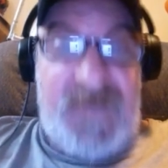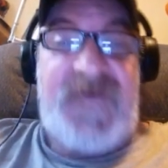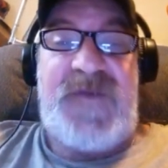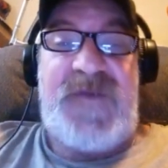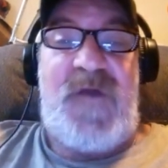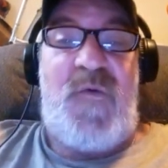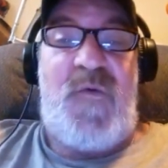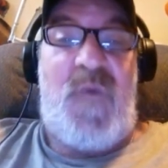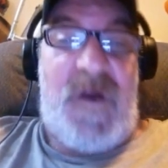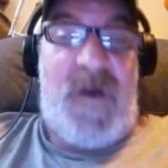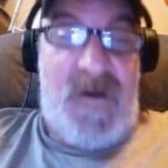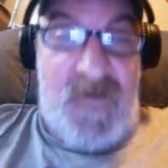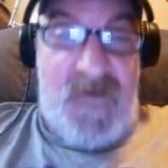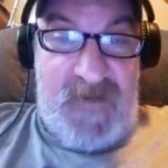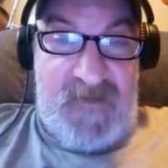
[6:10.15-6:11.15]
so we're
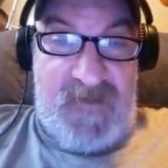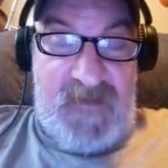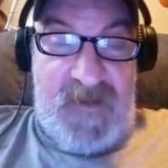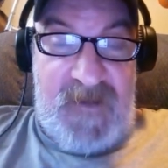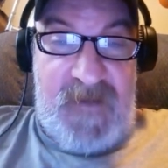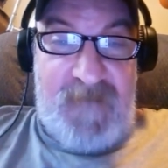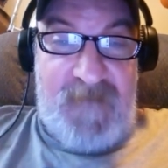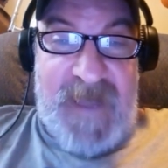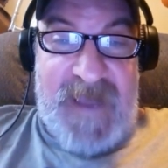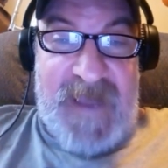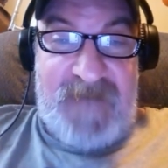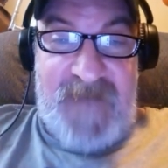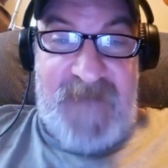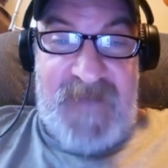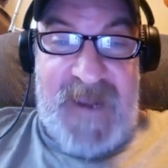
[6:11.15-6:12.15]
going to
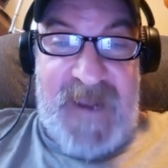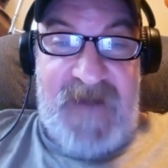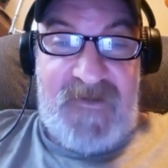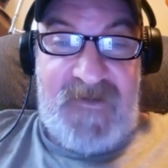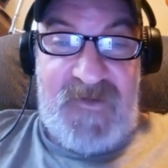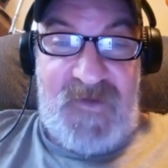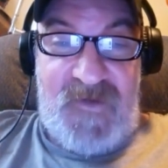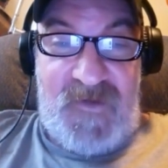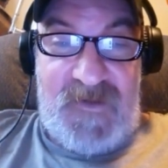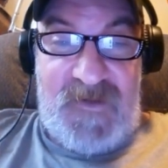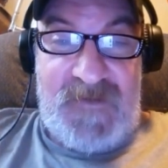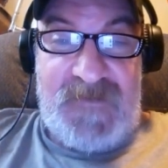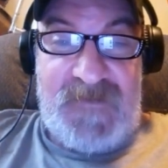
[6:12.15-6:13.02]
abide by that rule.